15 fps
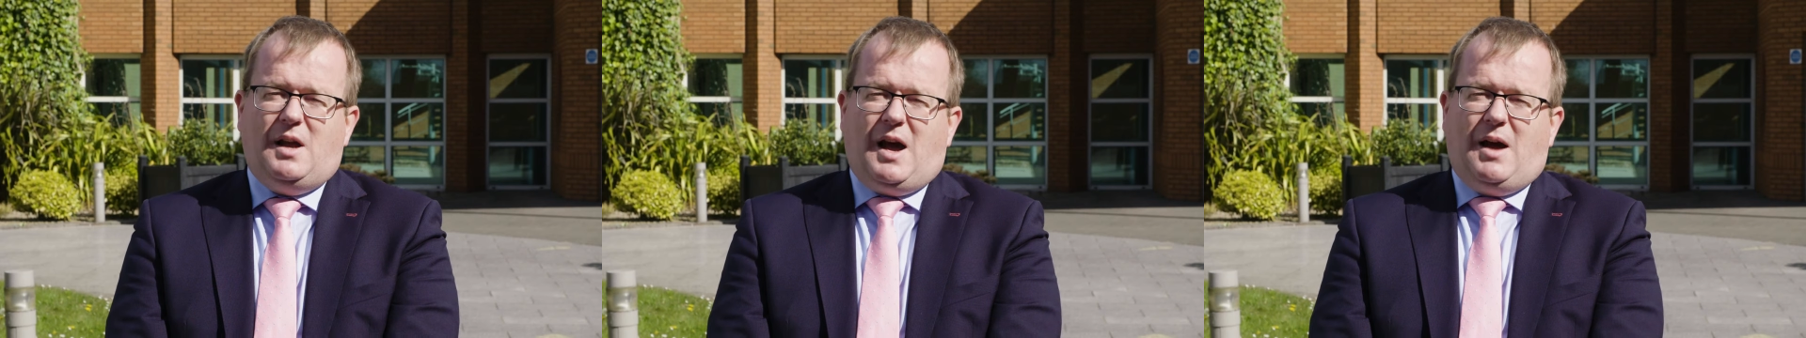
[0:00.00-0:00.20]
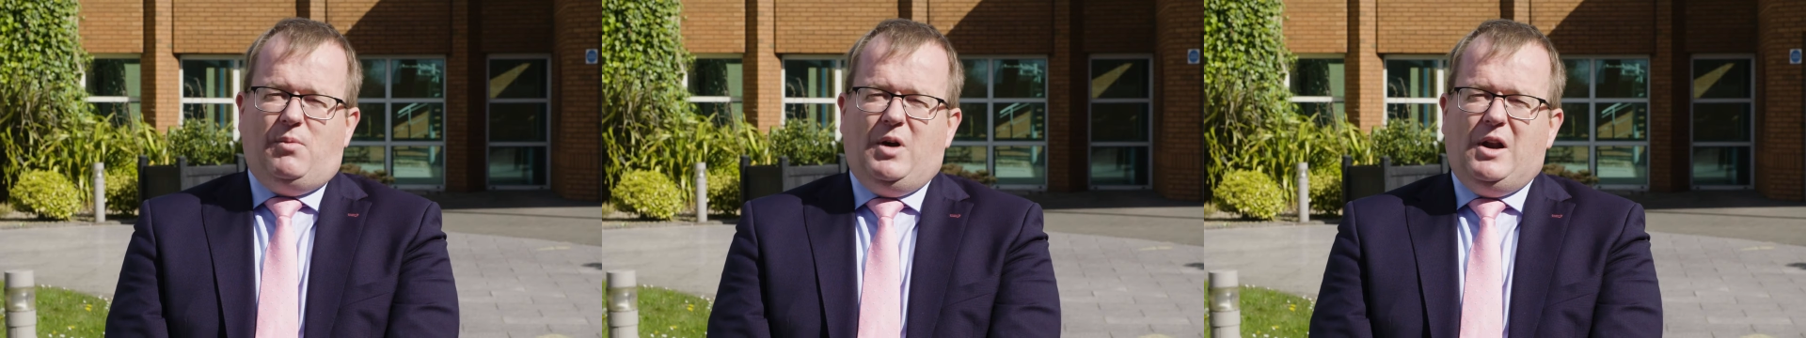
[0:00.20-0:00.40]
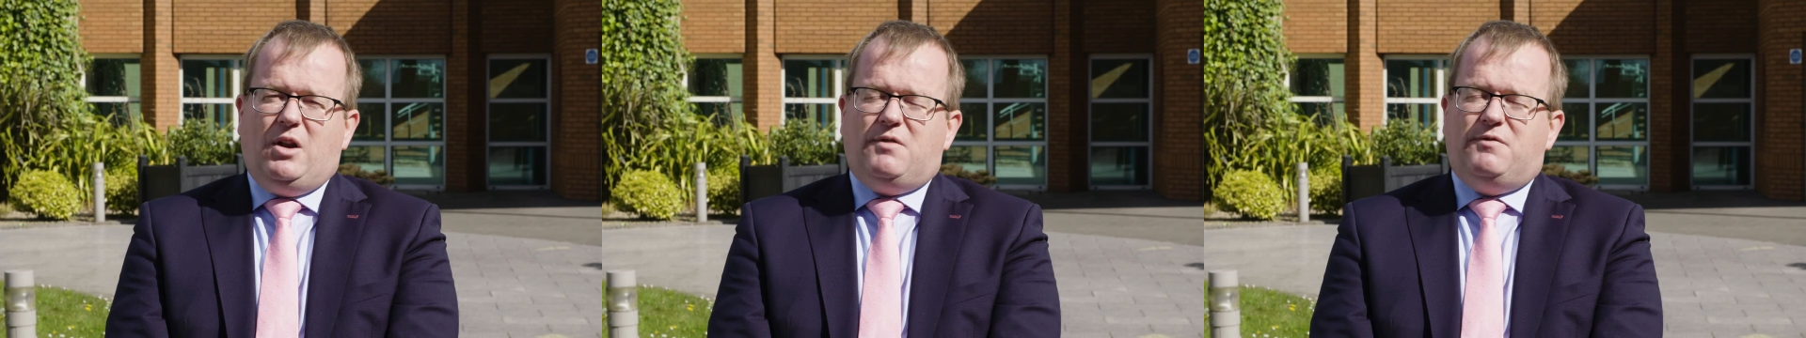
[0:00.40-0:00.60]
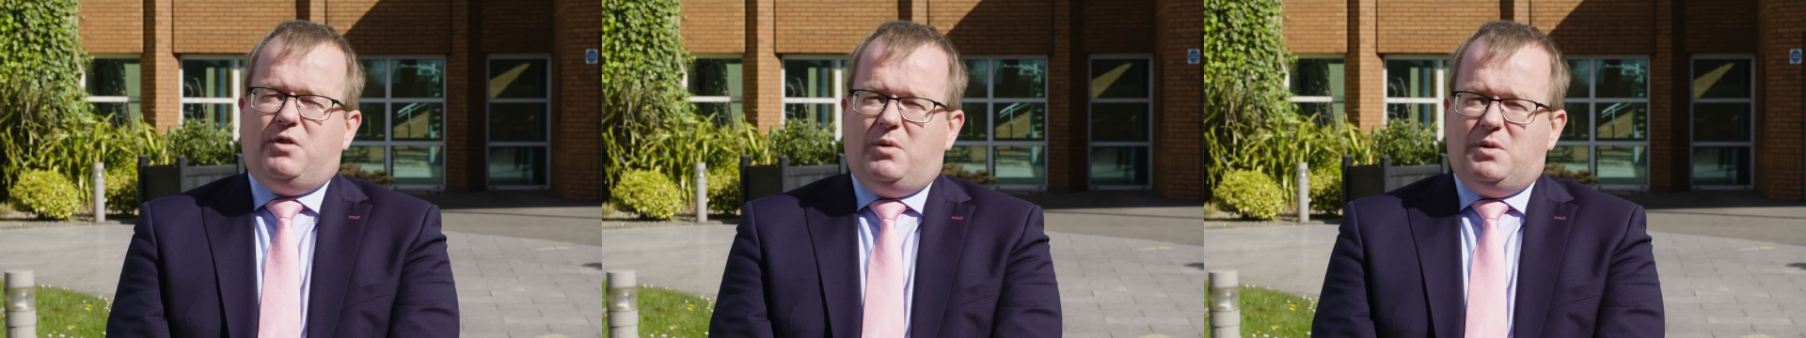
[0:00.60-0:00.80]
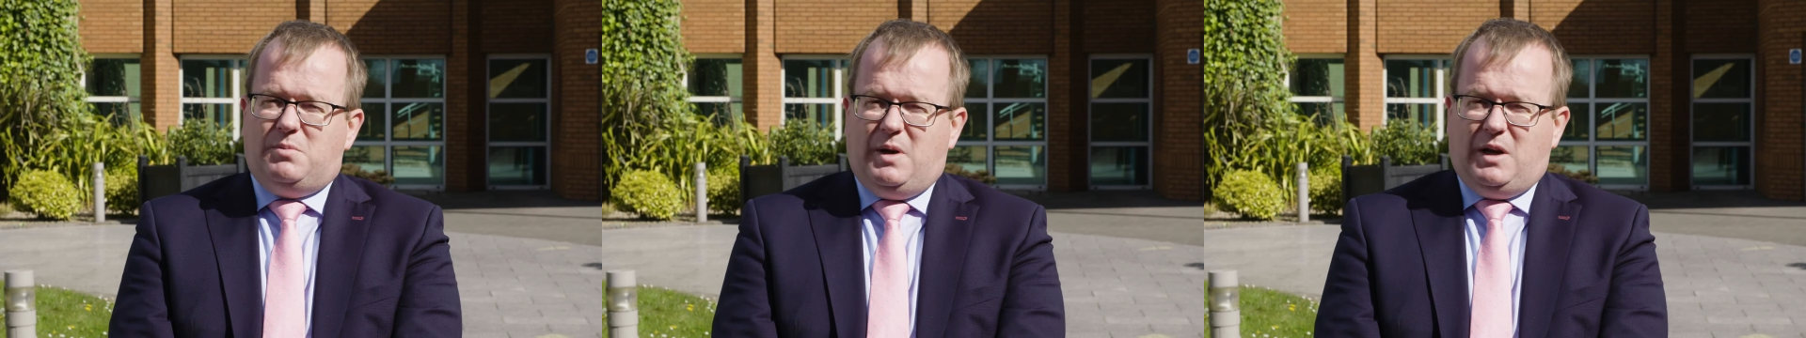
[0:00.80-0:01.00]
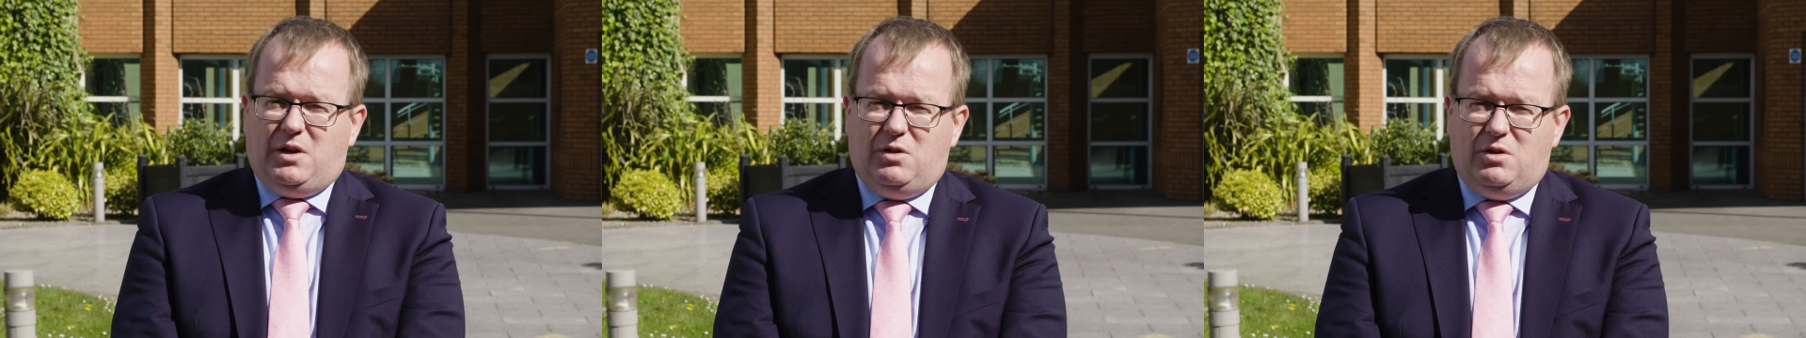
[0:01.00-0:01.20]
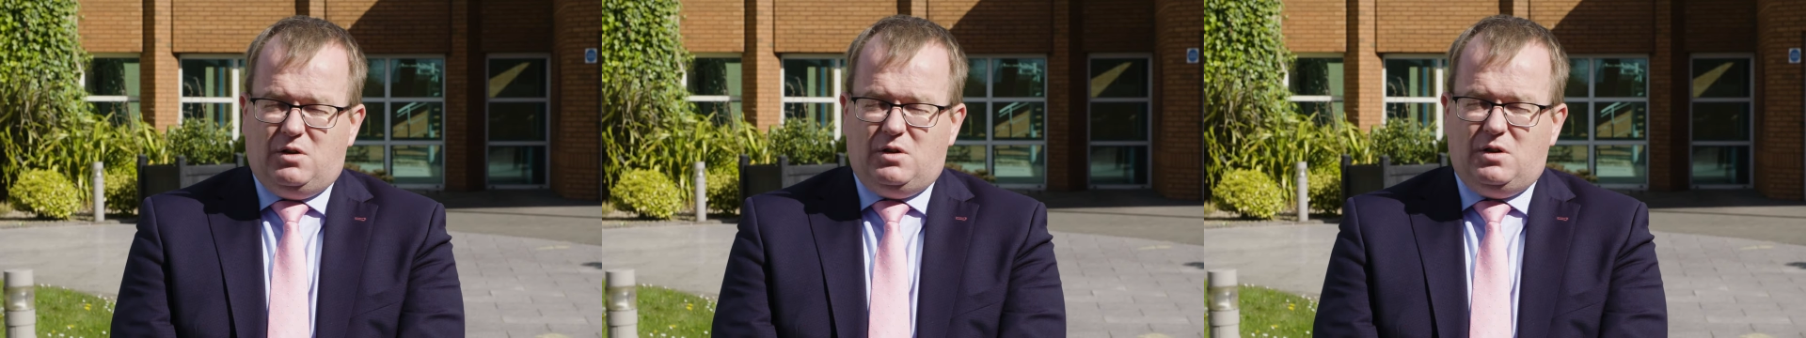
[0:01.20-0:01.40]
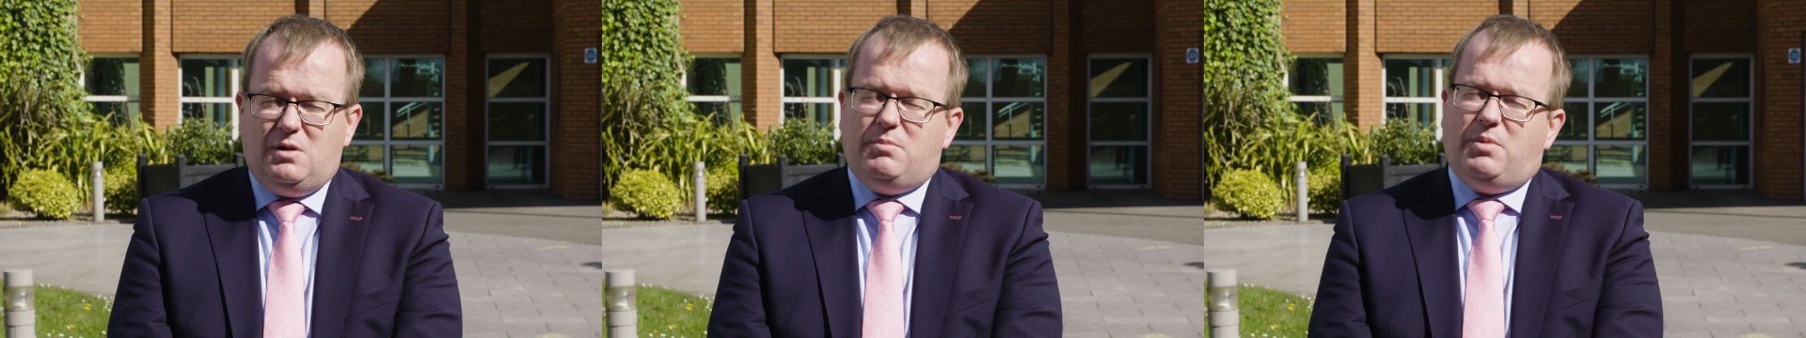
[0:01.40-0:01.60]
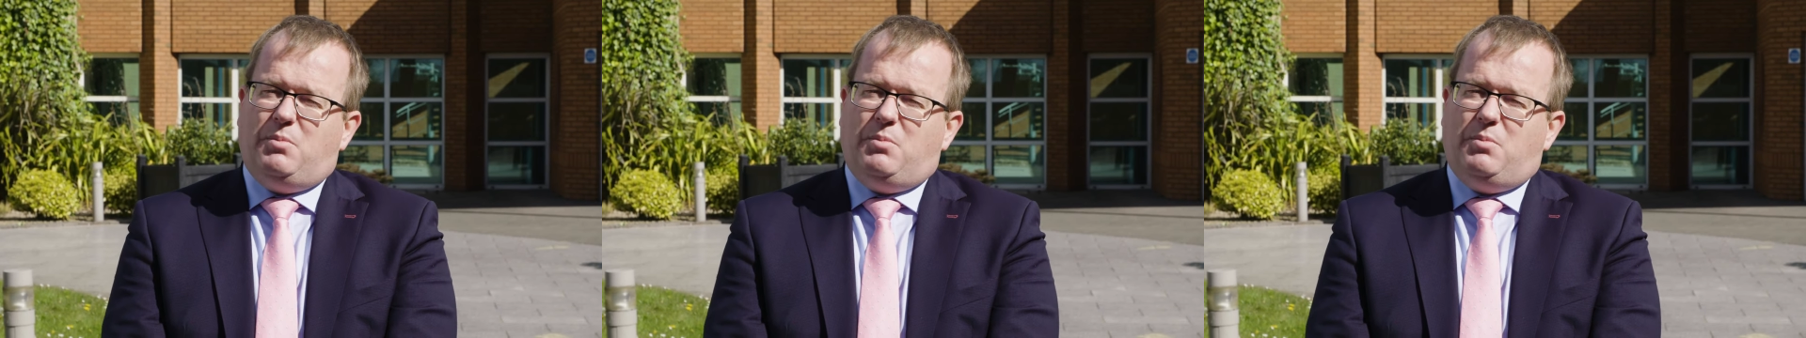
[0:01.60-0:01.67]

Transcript: I'm really looking forward to meeting you,